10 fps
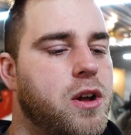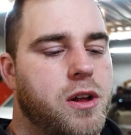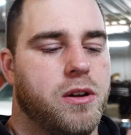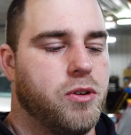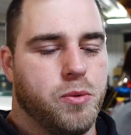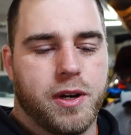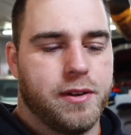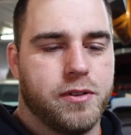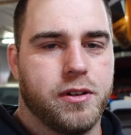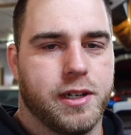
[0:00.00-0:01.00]
or
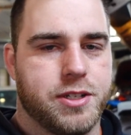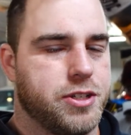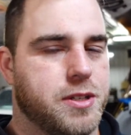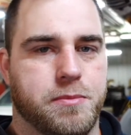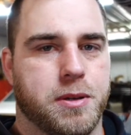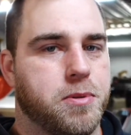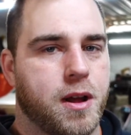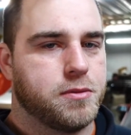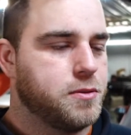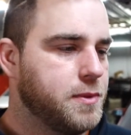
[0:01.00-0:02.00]
whatever, and it's just a big
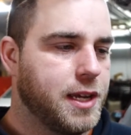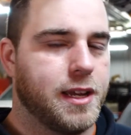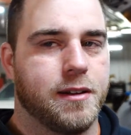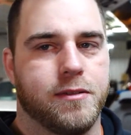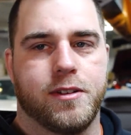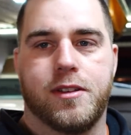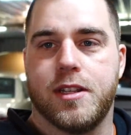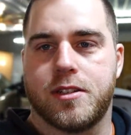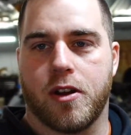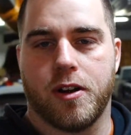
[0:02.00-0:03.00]
problem, and
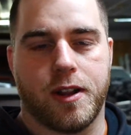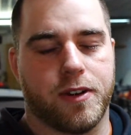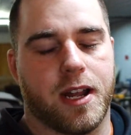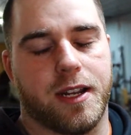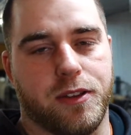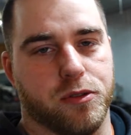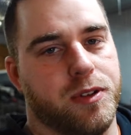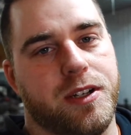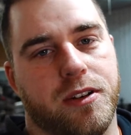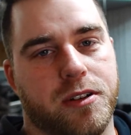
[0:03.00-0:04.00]
this car never had either
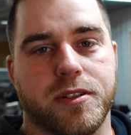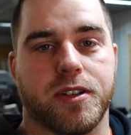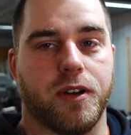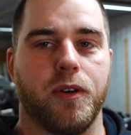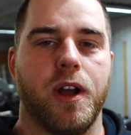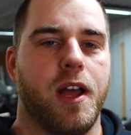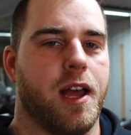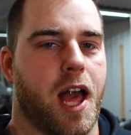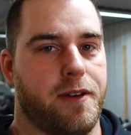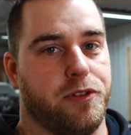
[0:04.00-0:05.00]
recall, so
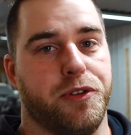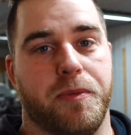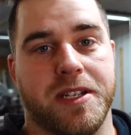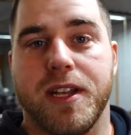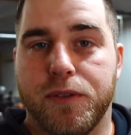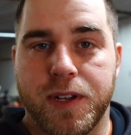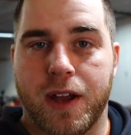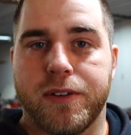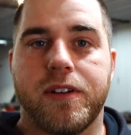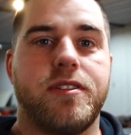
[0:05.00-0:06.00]
I have to do it myself
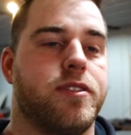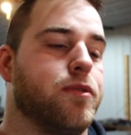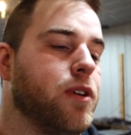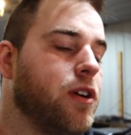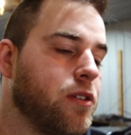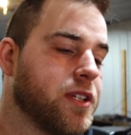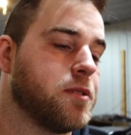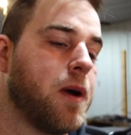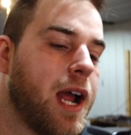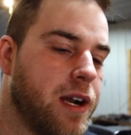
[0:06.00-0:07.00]
now because the recall's
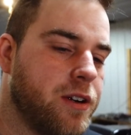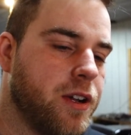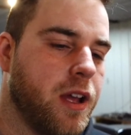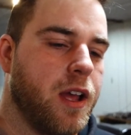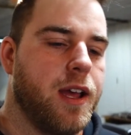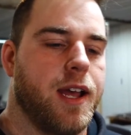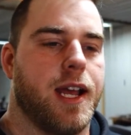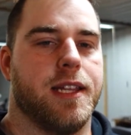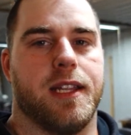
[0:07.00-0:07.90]
expired. And